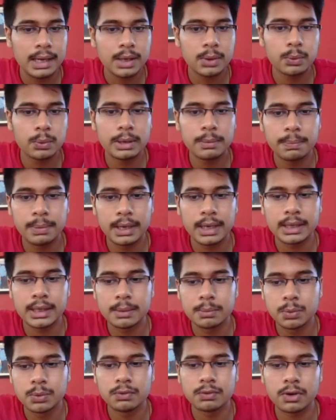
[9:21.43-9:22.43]
will play the
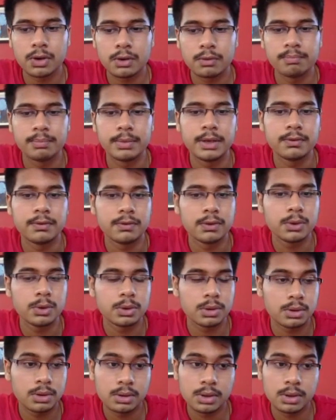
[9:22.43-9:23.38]
move of b4,